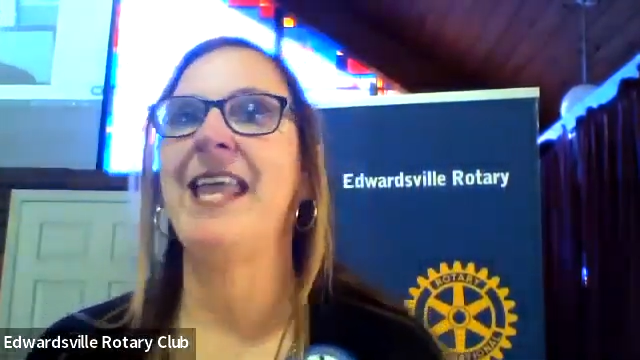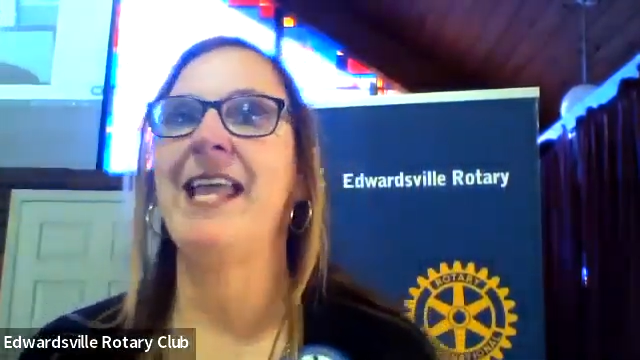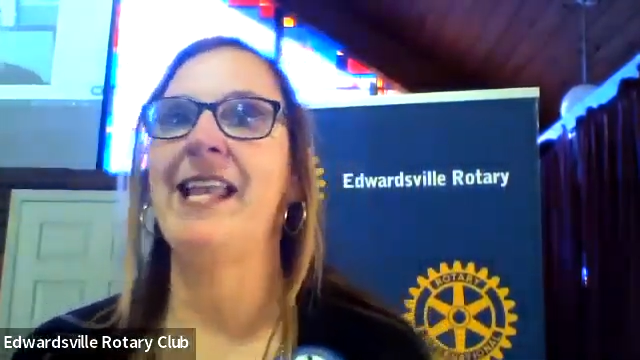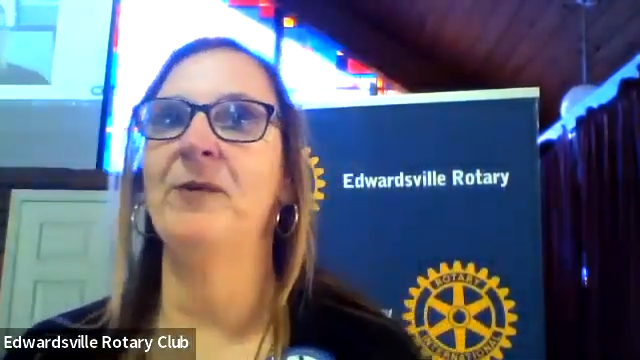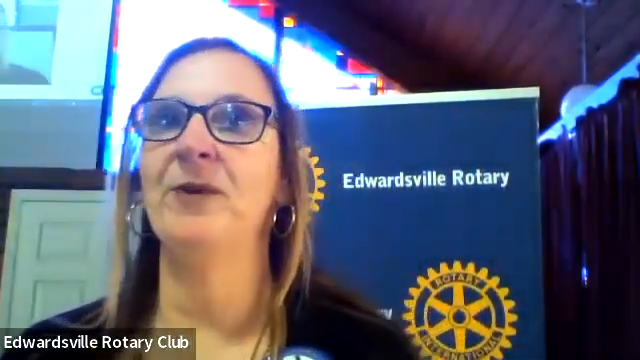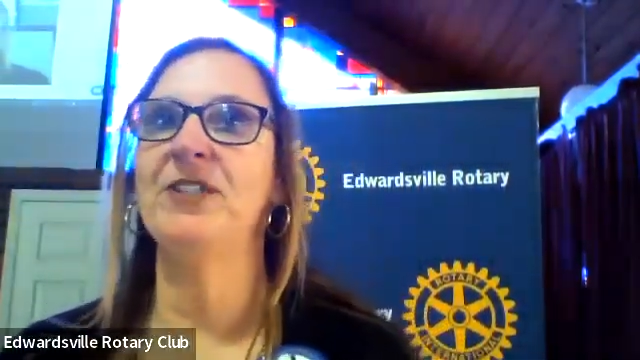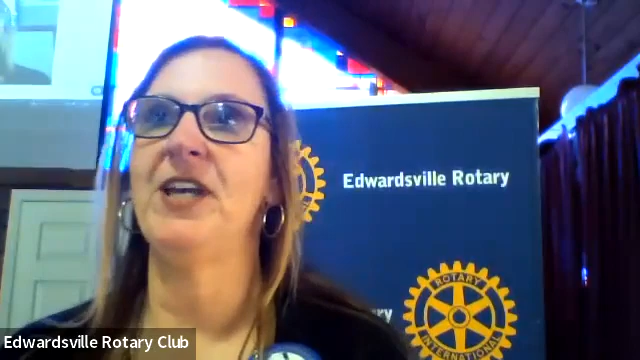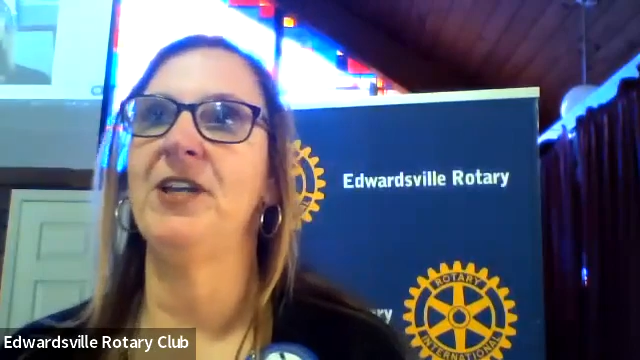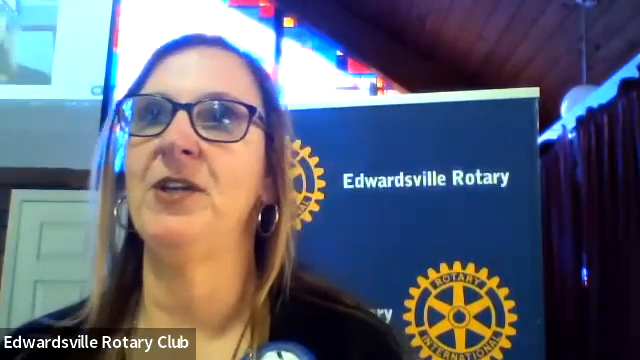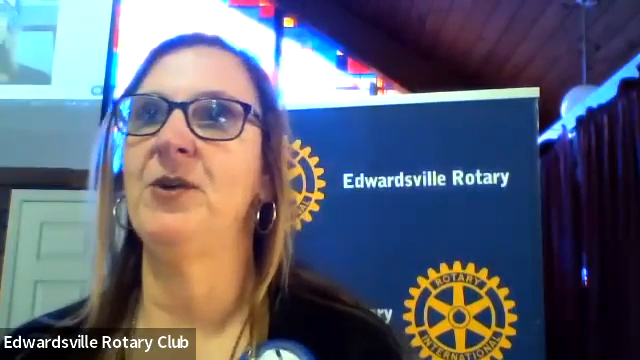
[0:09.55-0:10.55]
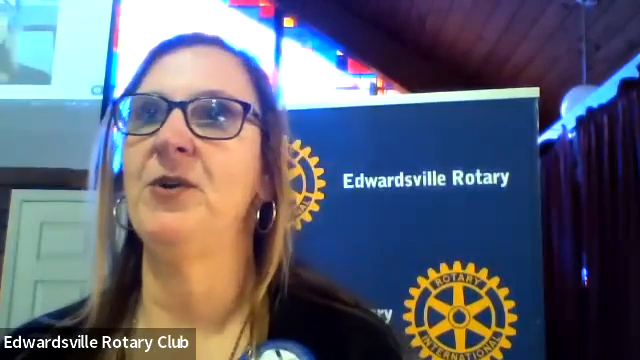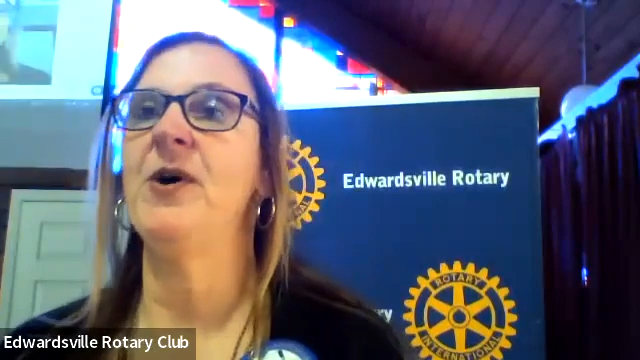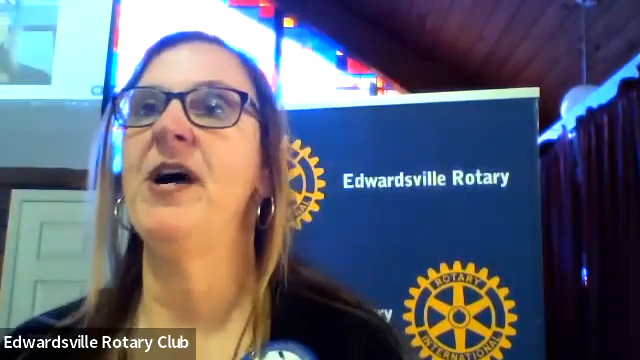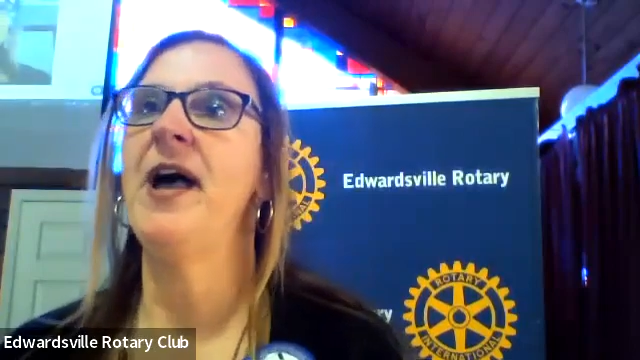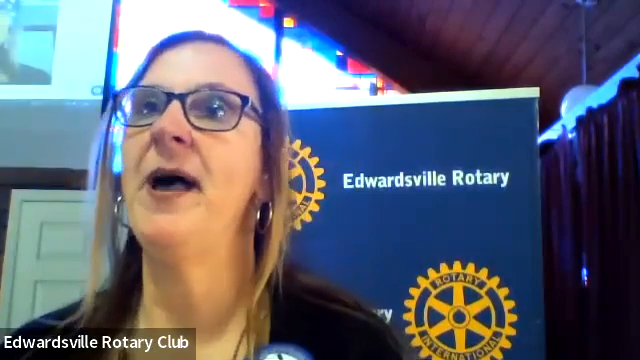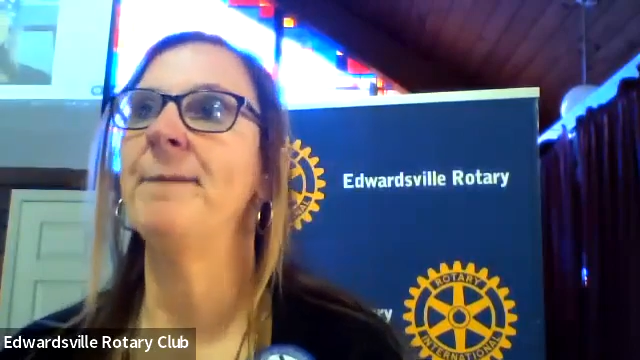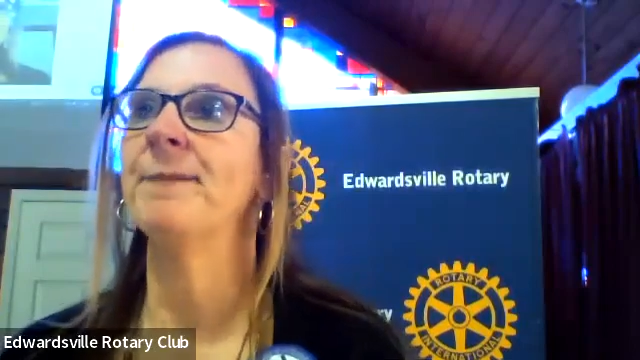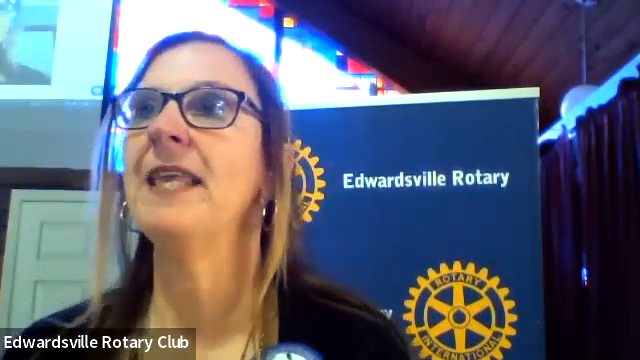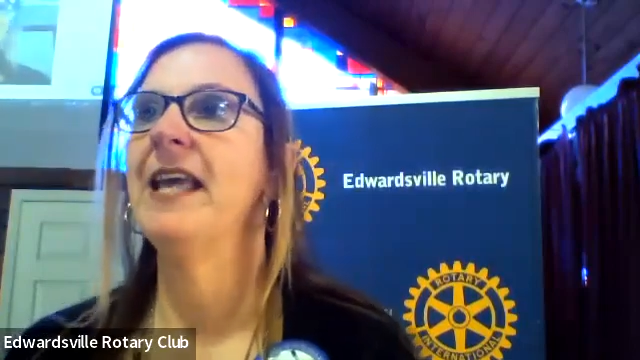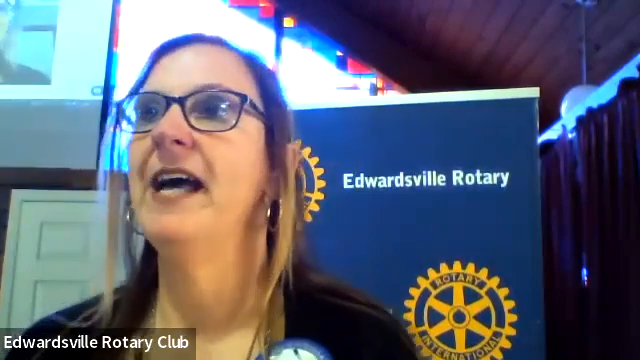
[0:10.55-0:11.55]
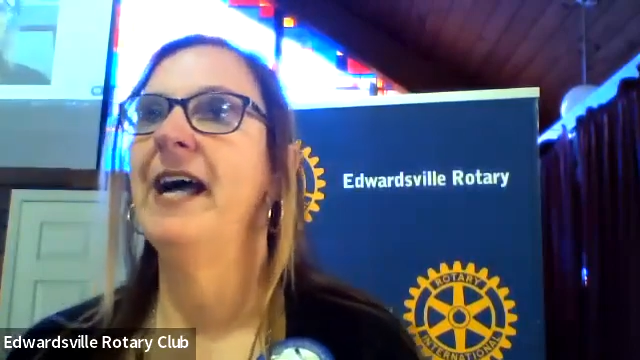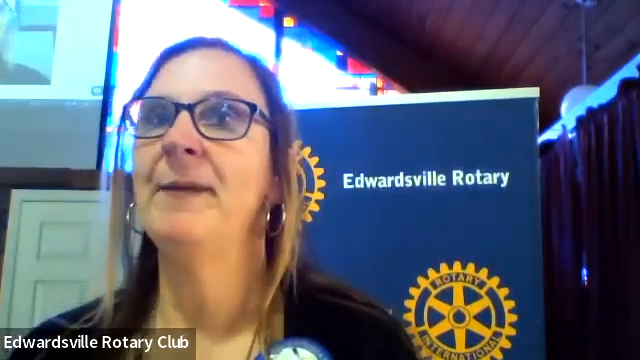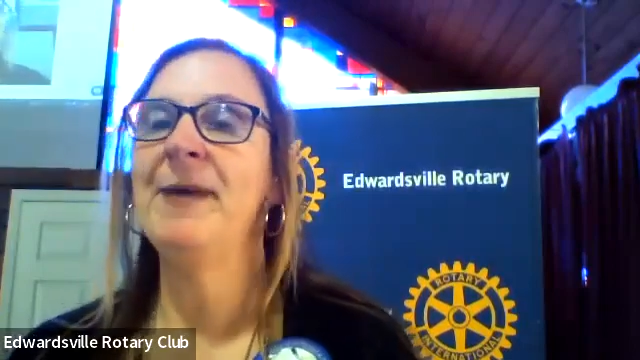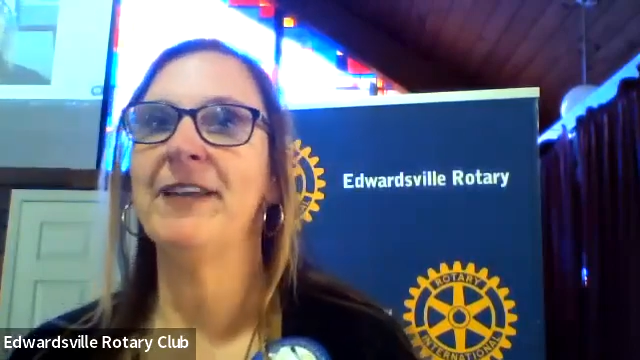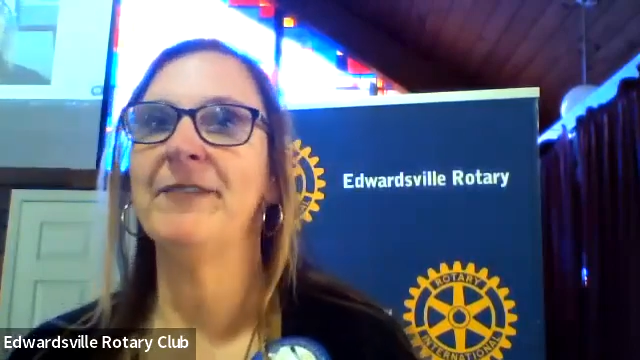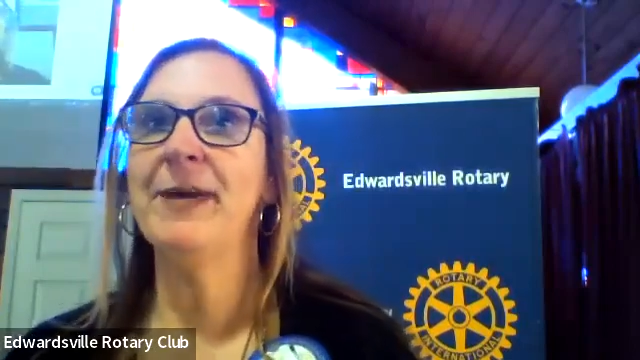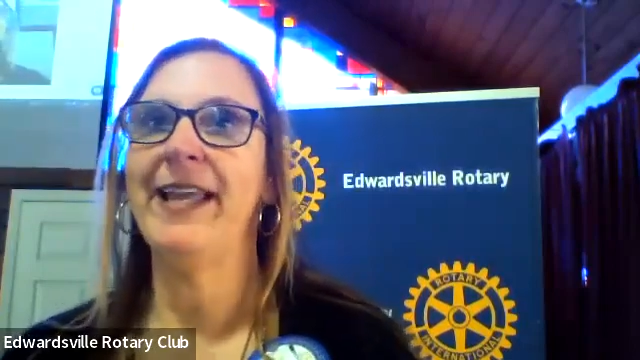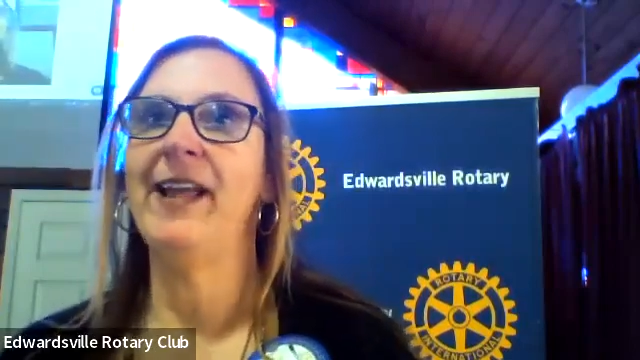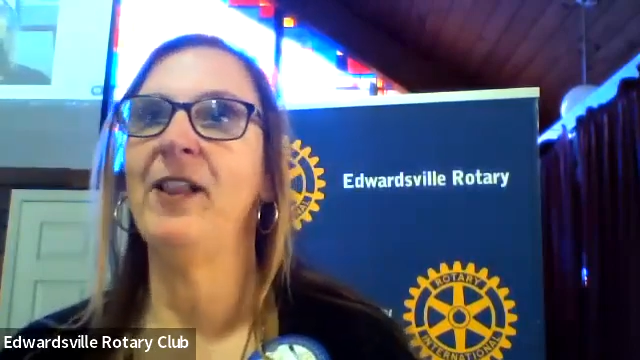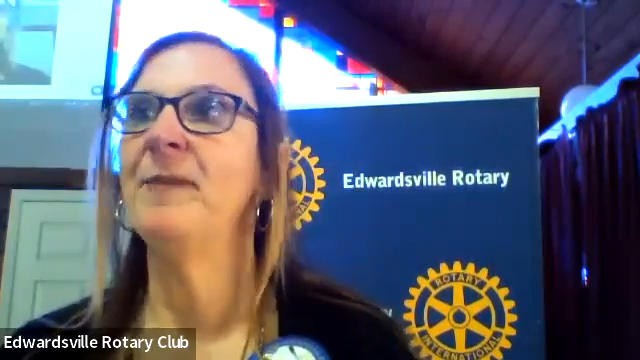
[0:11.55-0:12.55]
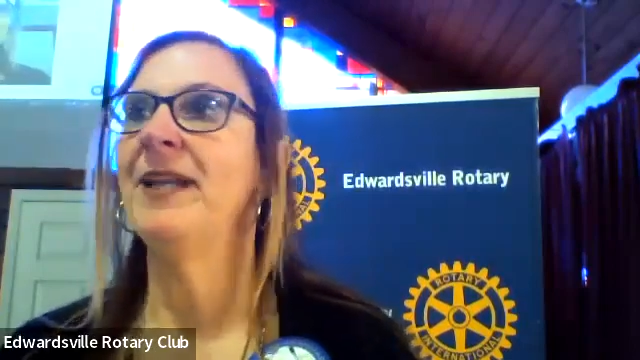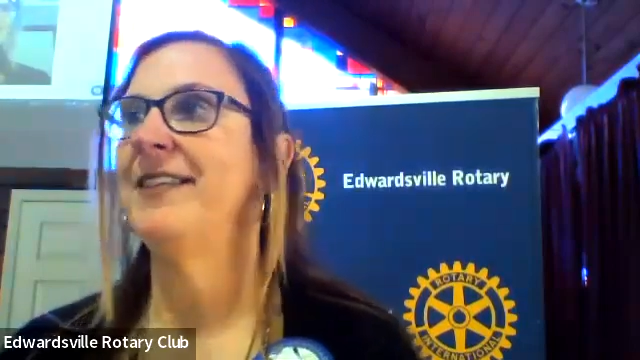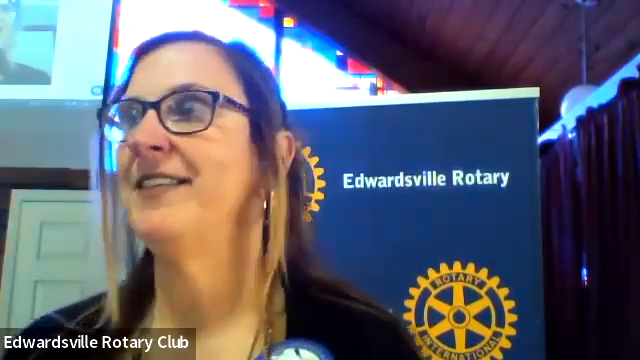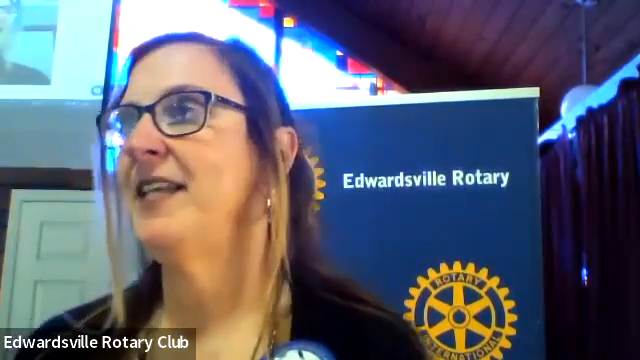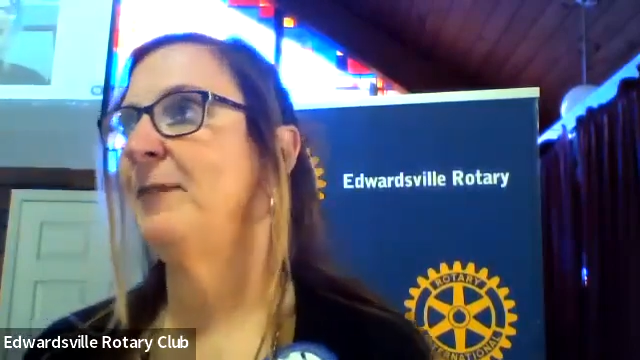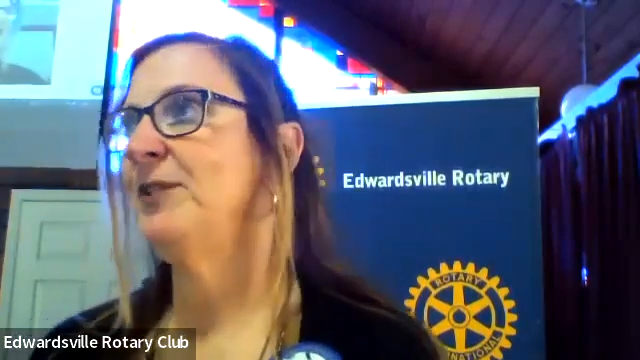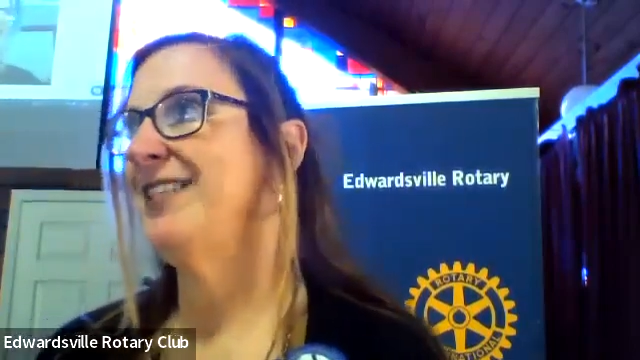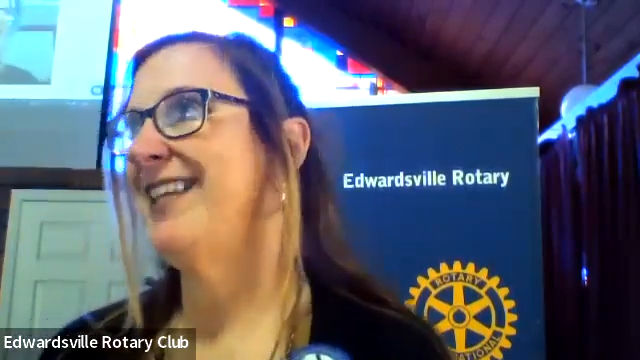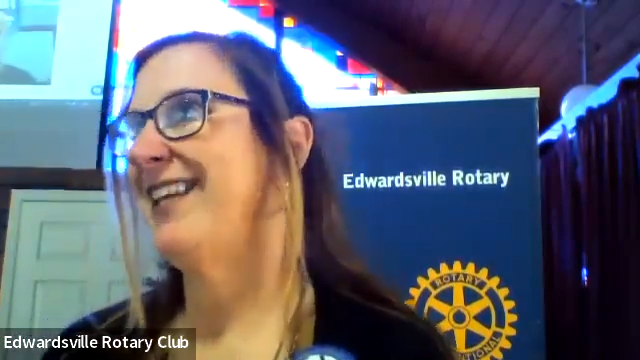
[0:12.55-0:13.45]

And I will tell you, I am out of my element at the table today.